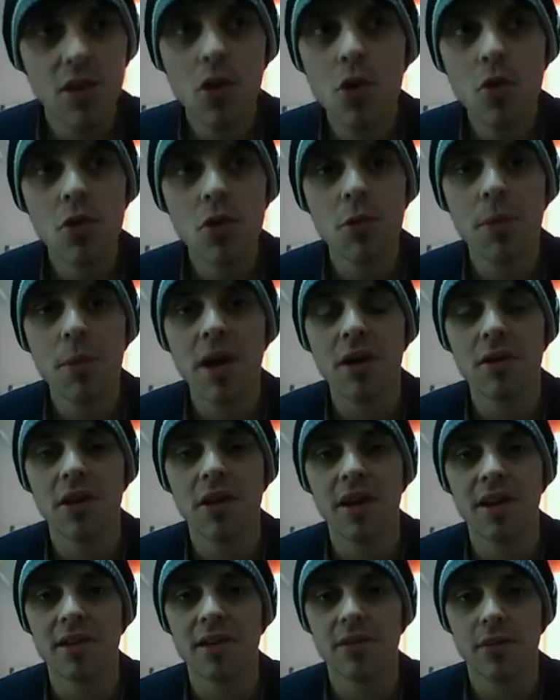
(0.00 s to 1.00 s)
all about
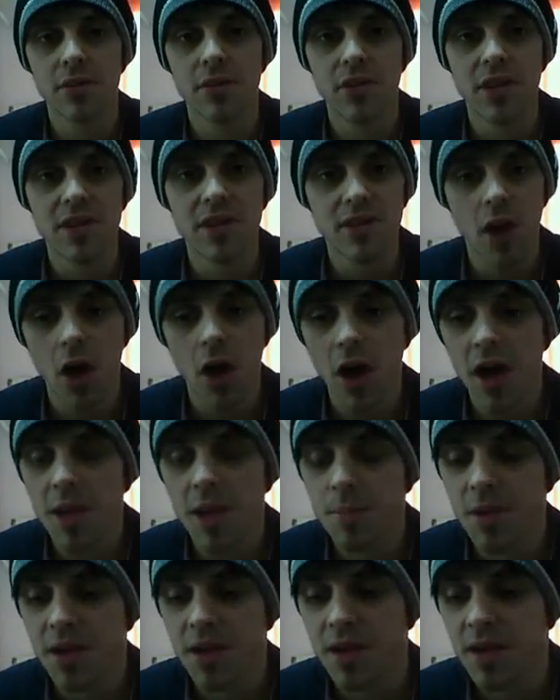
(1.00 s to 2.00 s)
like these
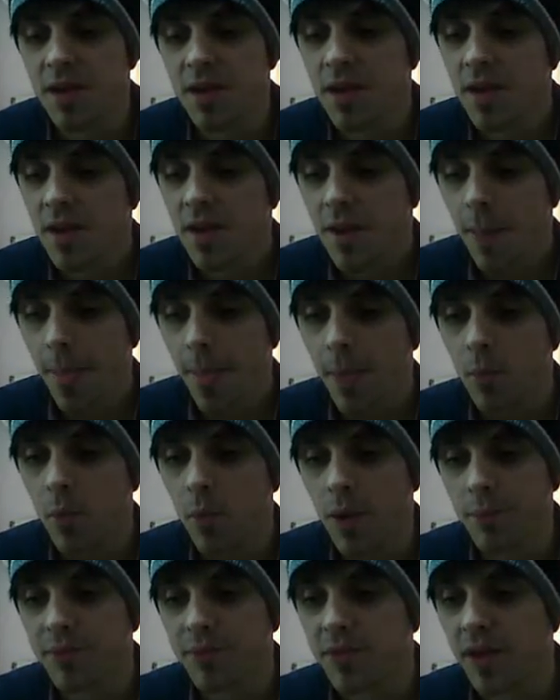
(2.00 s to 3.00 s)
hypey
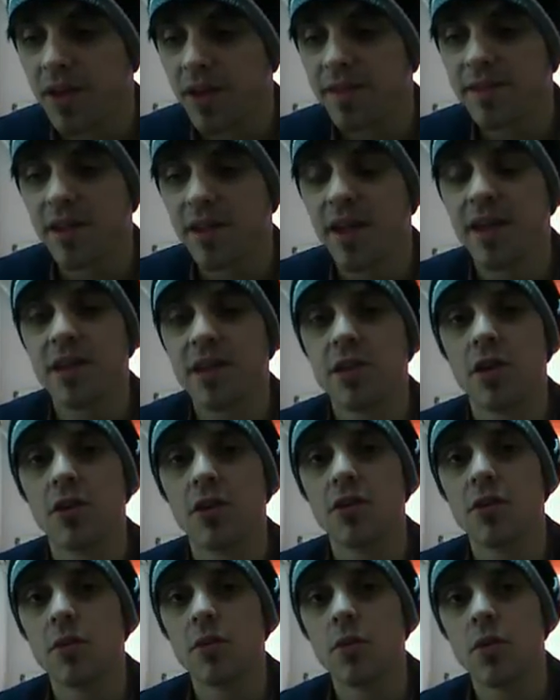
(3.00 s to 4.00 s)
websites like, you
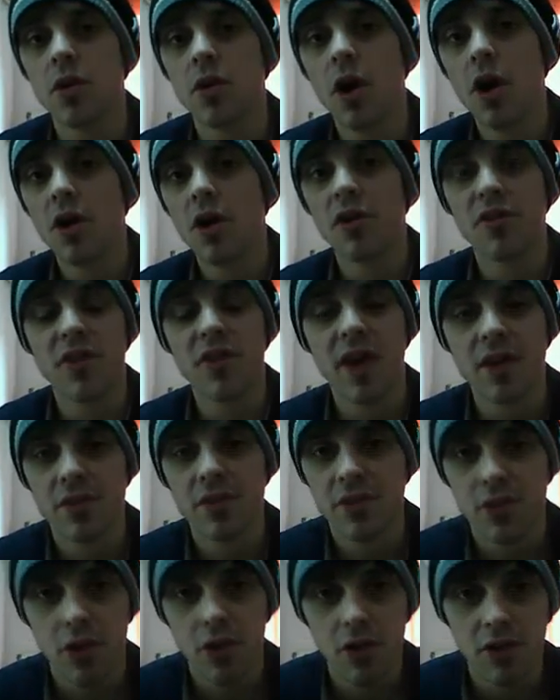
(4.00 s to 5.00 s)
know, earn
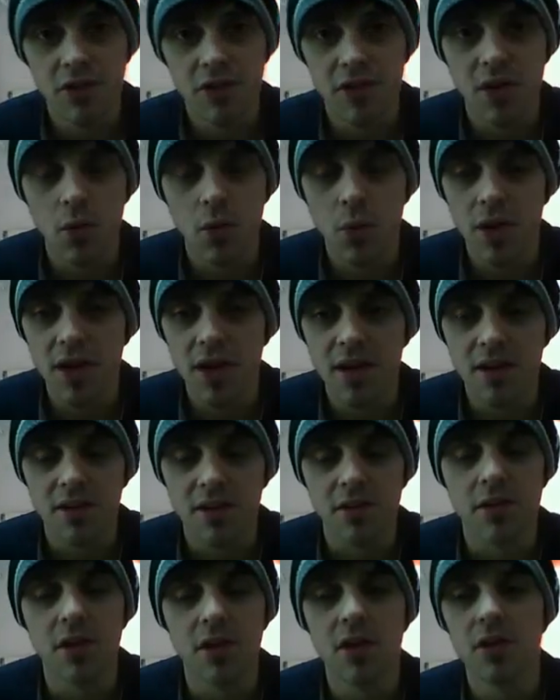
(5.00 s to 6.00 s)
$1,000 in a week
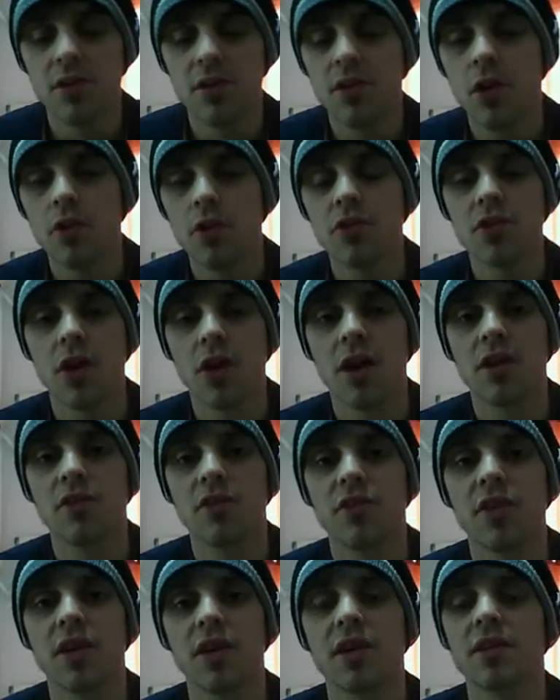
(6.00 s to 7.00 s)
and those kind of
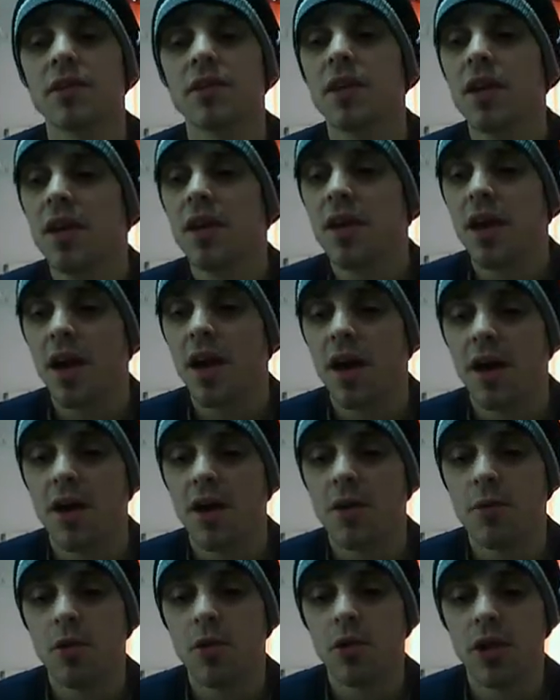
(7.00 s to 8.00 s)
things,
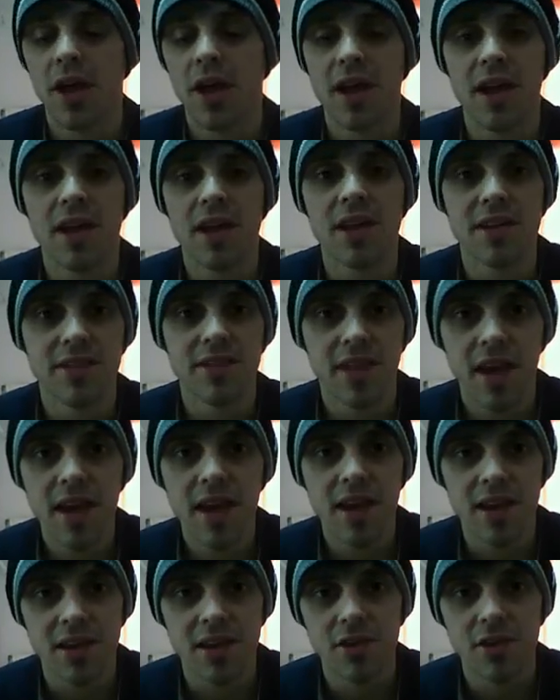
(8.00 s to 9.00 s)
or like in a
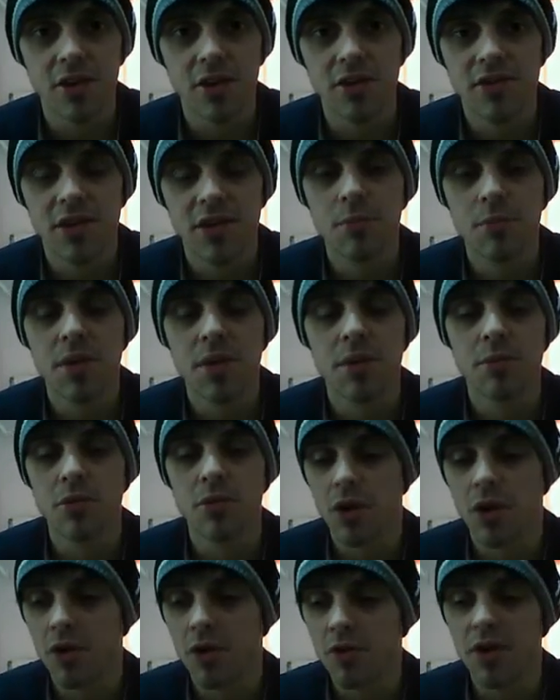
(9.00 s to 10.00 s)
day. You know, some people
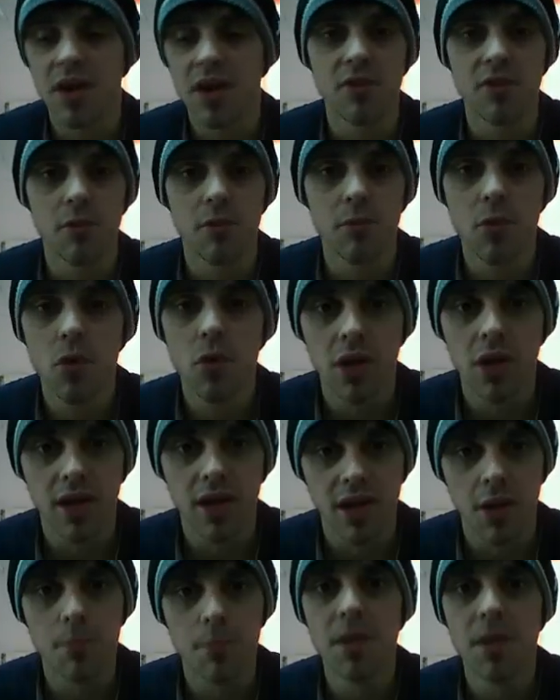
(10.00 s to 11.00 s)
go even more,
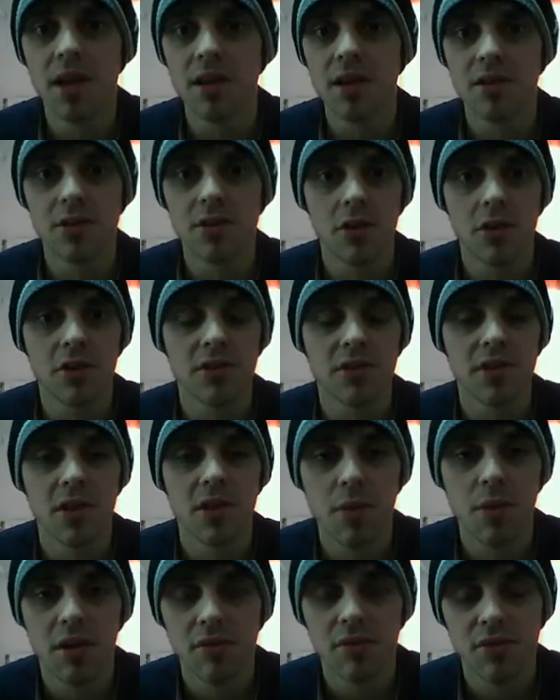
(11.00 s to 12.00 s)
like $1 million in a
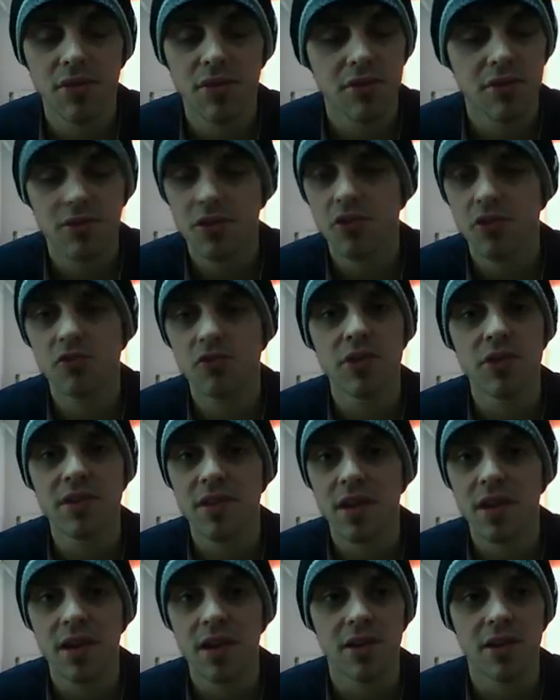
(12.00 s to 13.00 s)
month, just
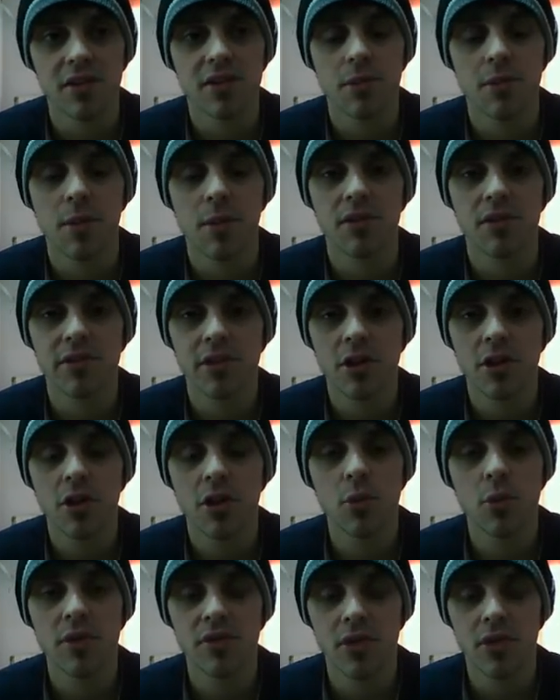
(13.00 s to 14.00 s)
ridiculous amounts, you know,
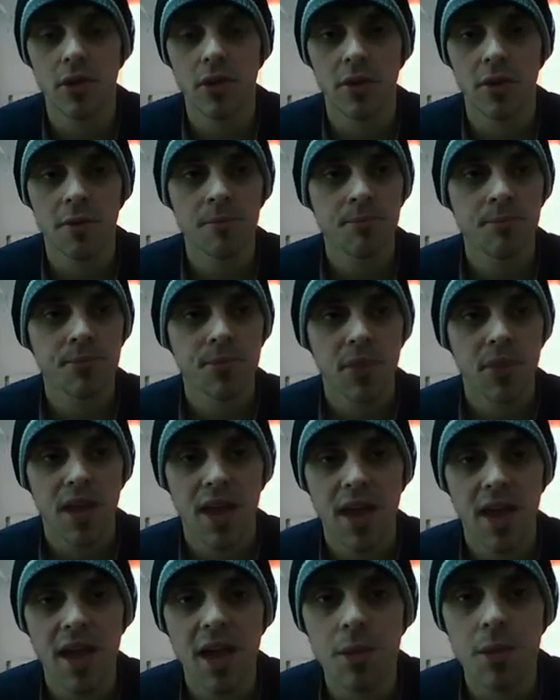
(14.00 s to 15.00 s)
with the
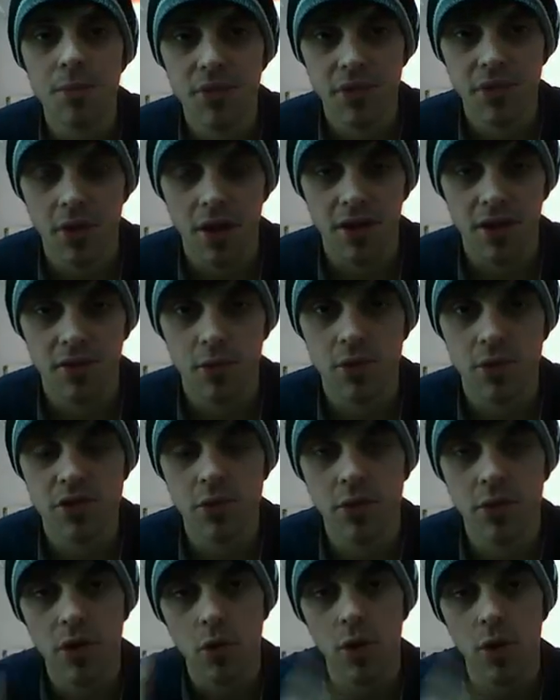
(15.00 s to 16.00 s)
HIP sites, which
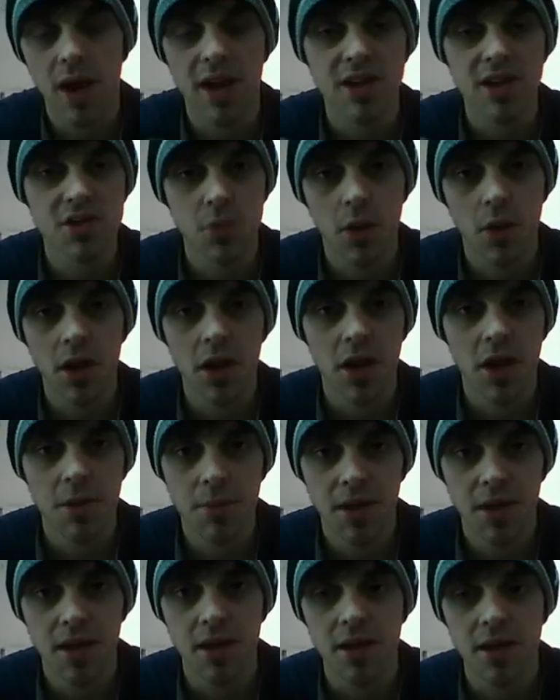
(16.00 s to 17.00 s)
we call
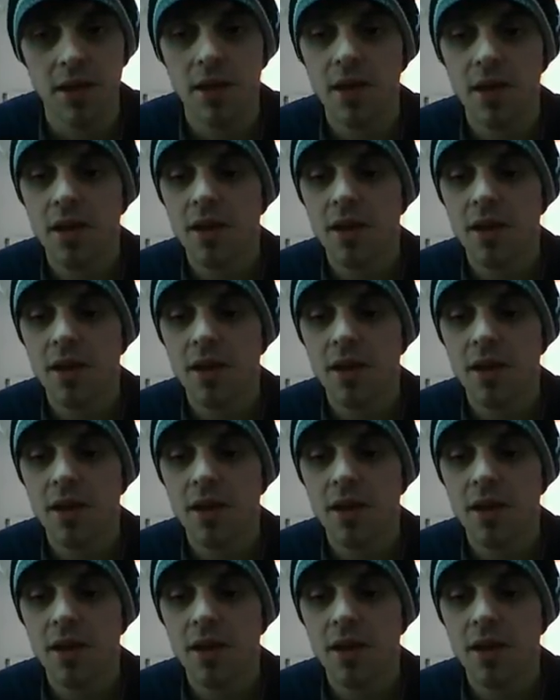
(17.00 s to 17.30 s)
HYIP.